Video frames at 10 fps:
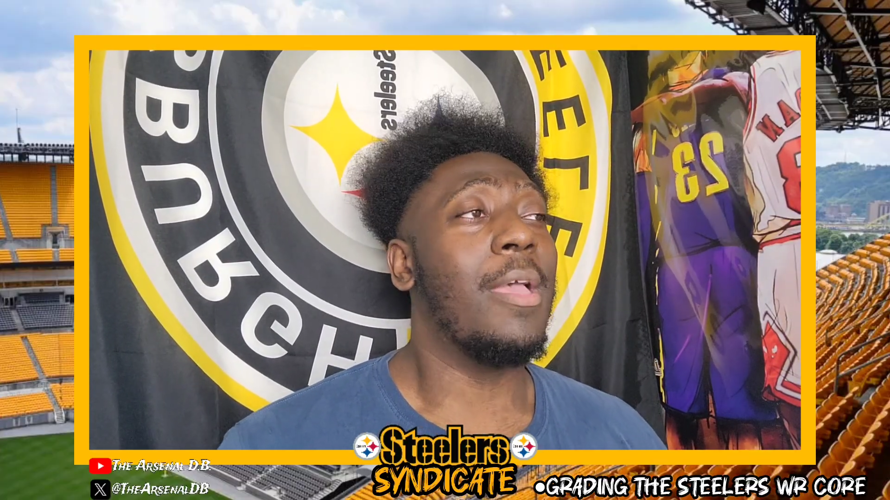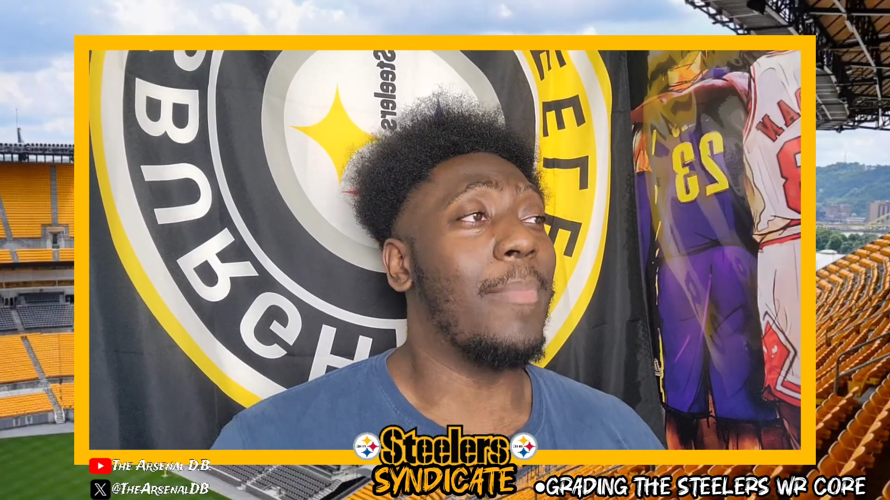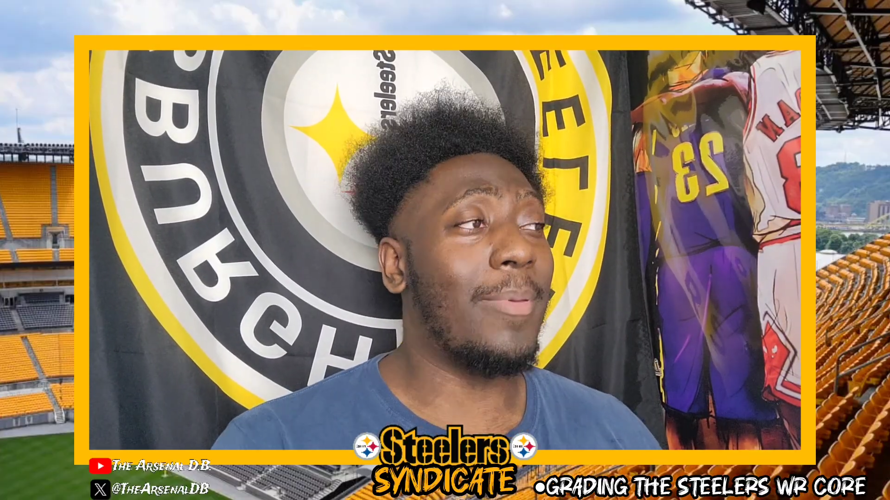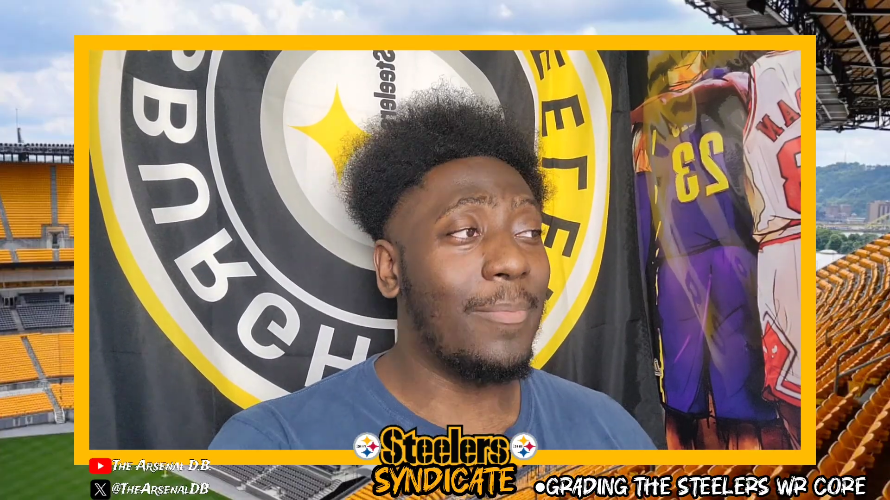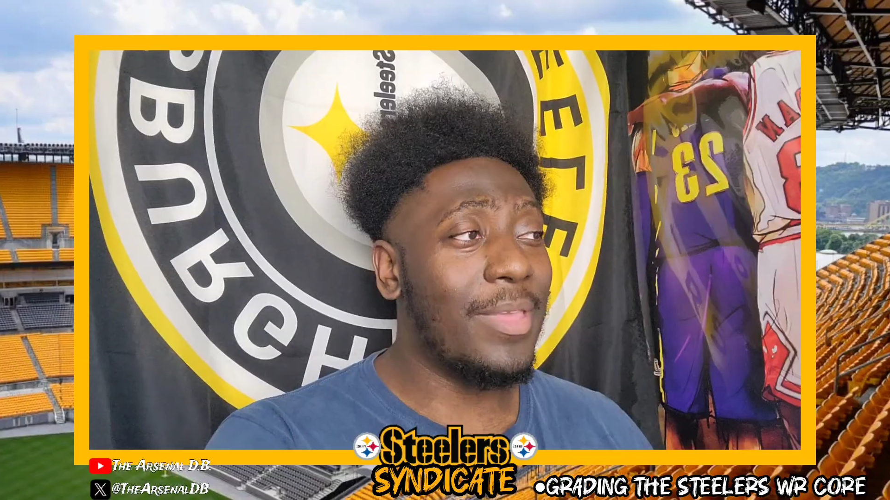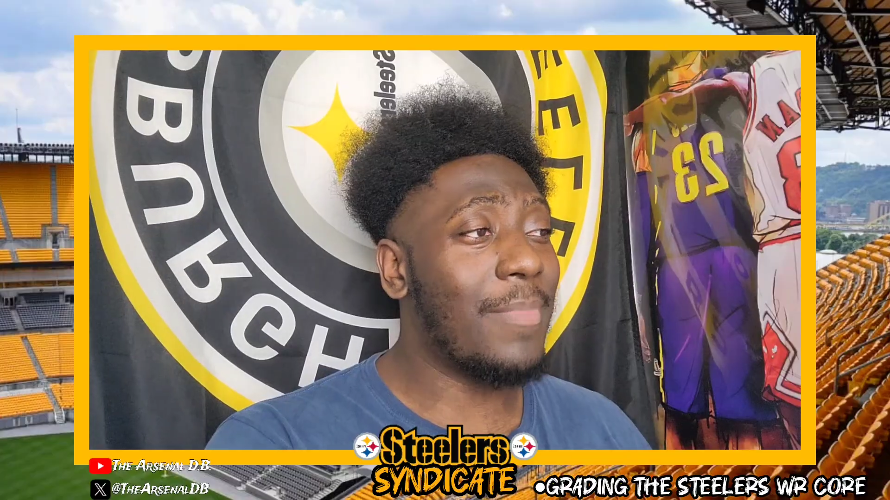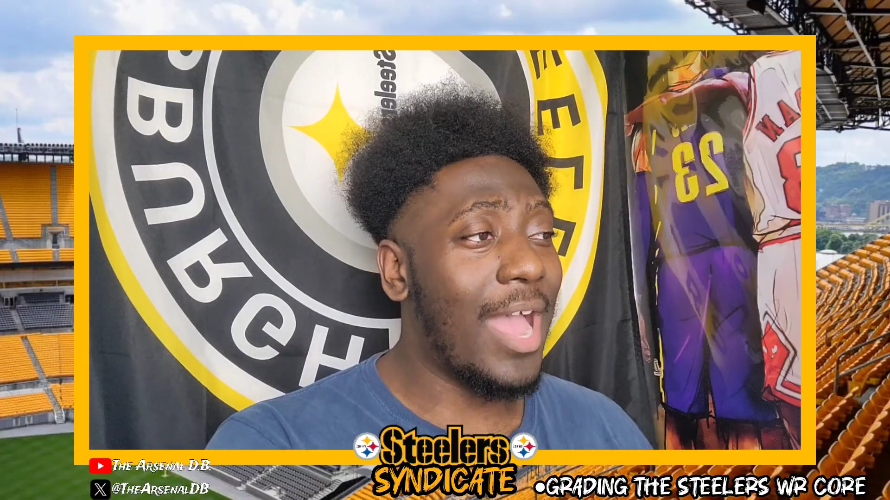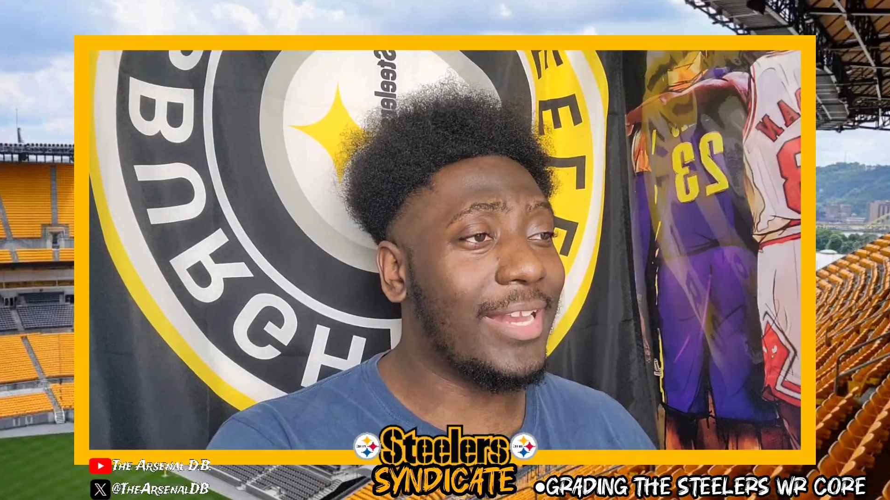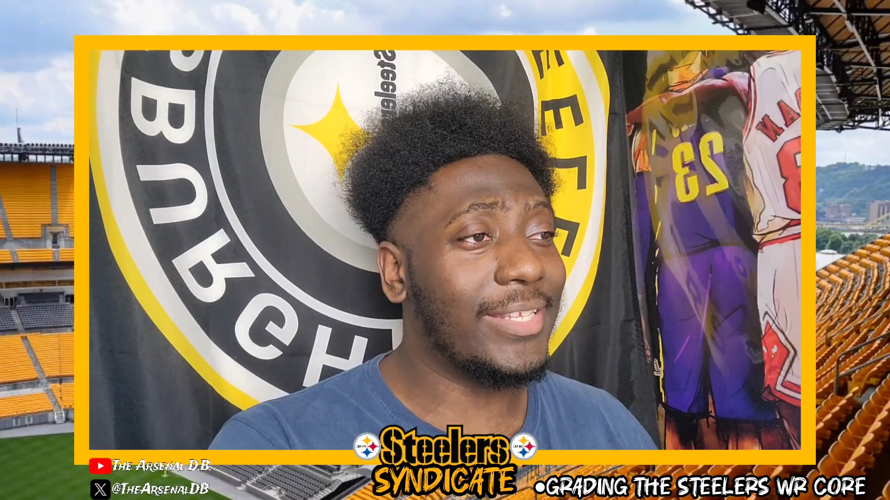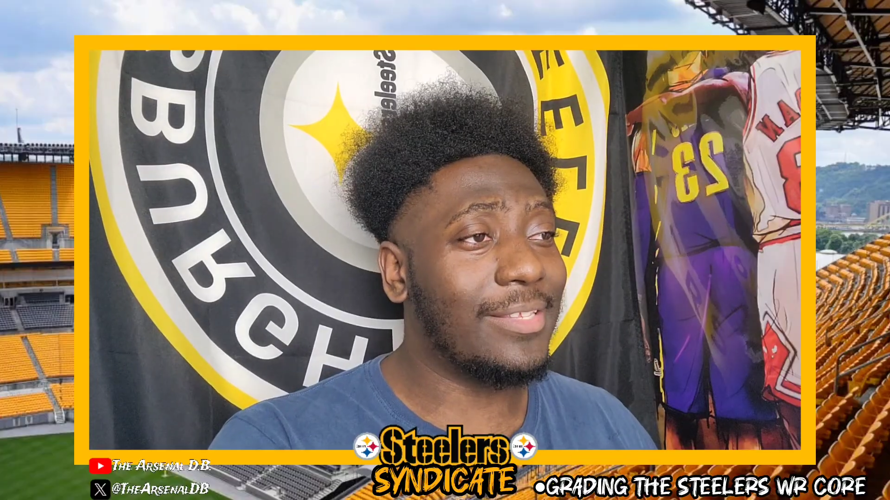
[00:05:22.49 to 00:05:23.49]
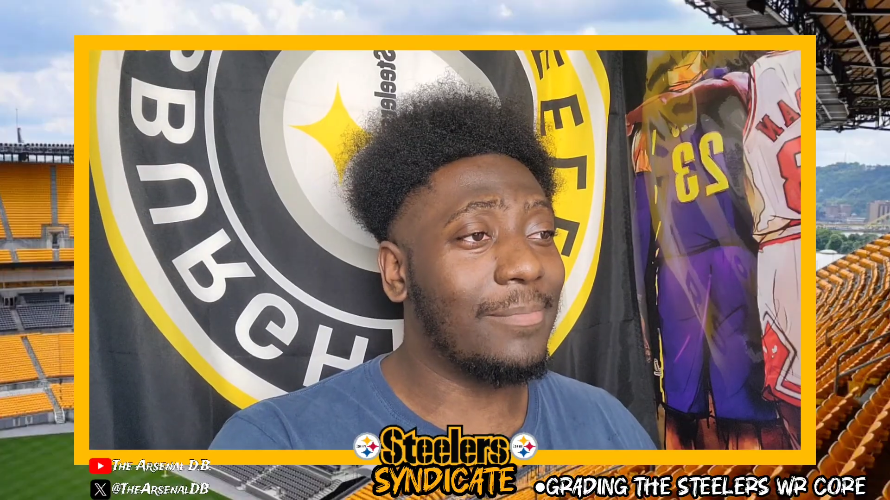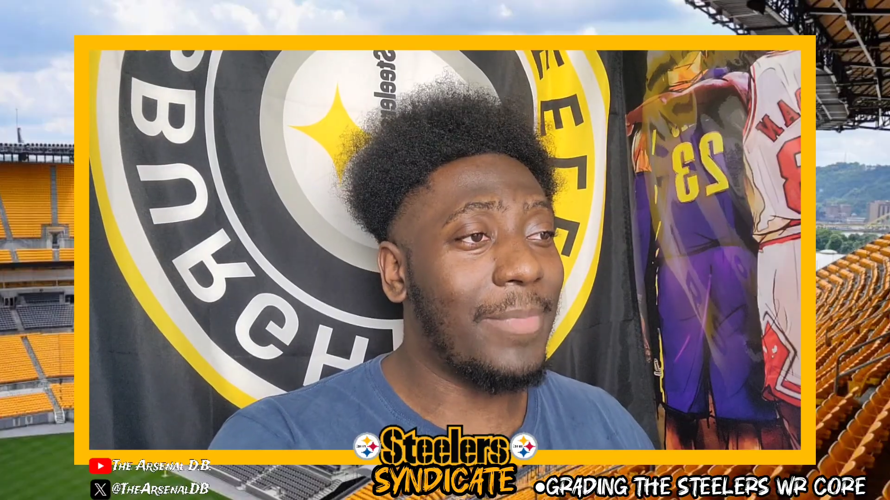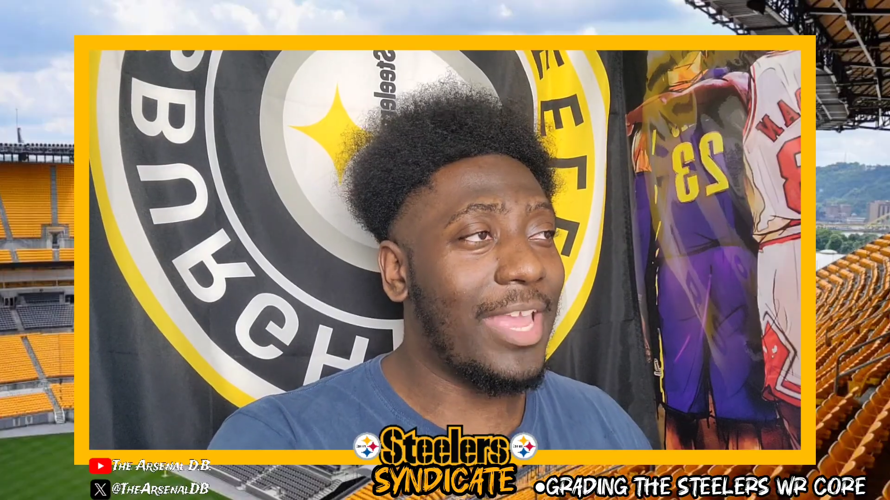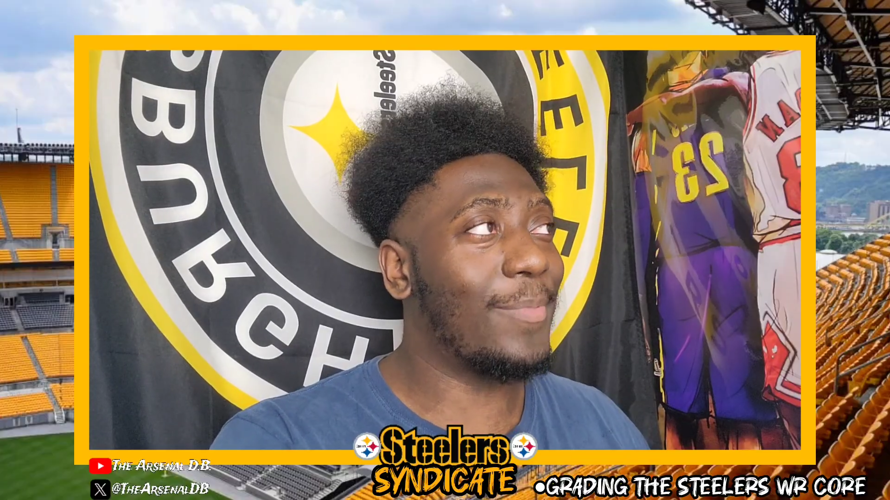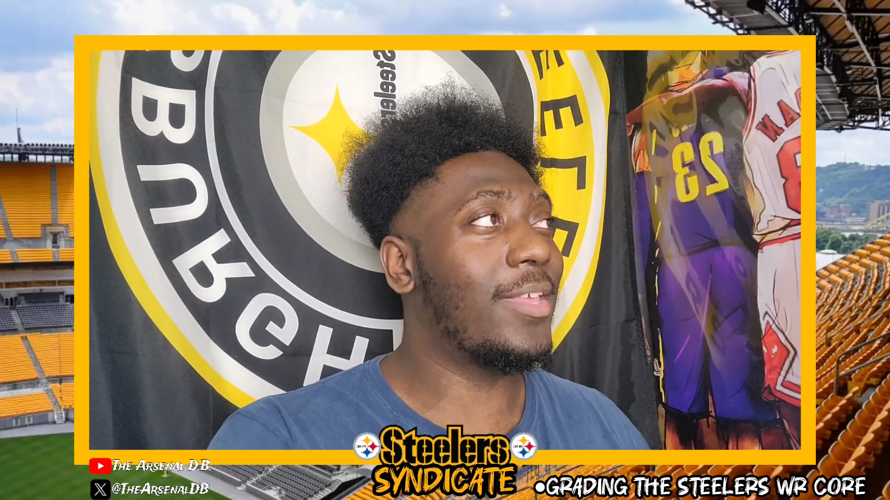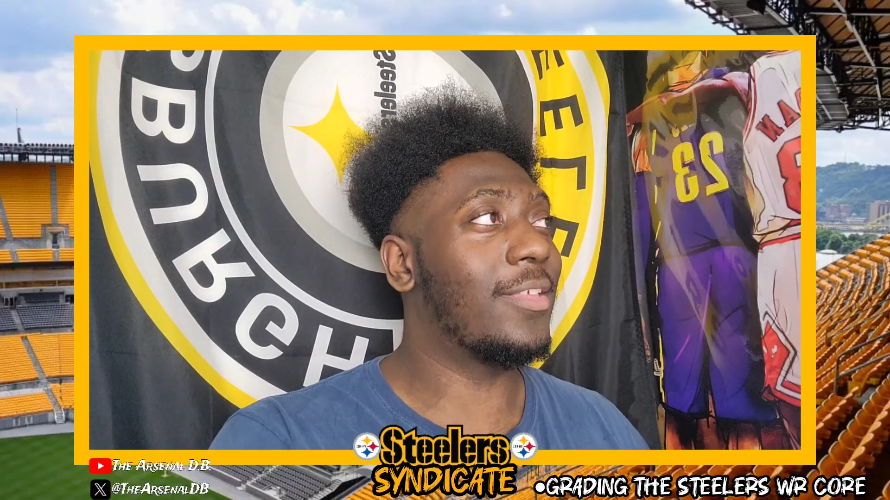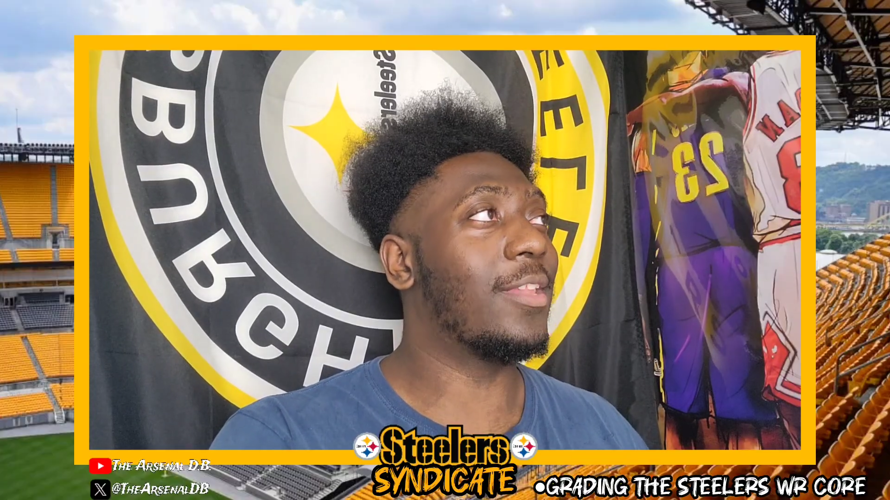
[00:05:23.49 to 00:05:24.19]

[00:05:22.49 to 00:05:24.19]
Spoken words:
Maybe a B-, maybe,